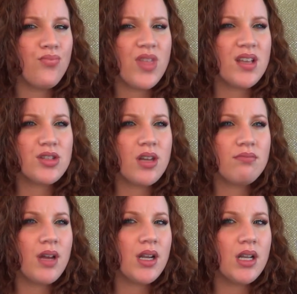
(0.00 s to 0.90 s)
things
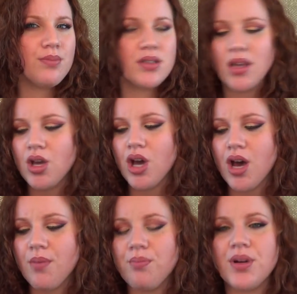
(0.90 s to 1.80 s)
on my lips,
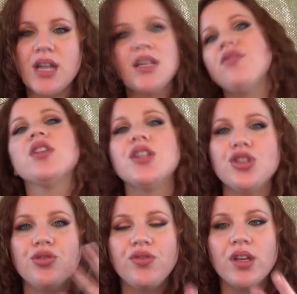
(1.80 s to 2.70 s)
but I definitely
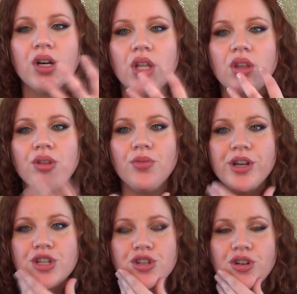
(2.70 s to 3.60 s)
do feel the
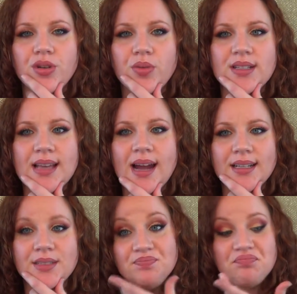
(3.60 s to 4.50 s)
moisture was
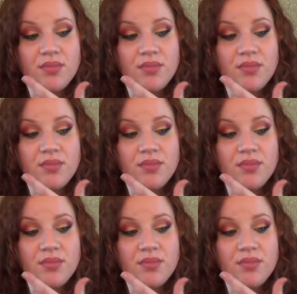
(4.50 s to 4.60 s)
added.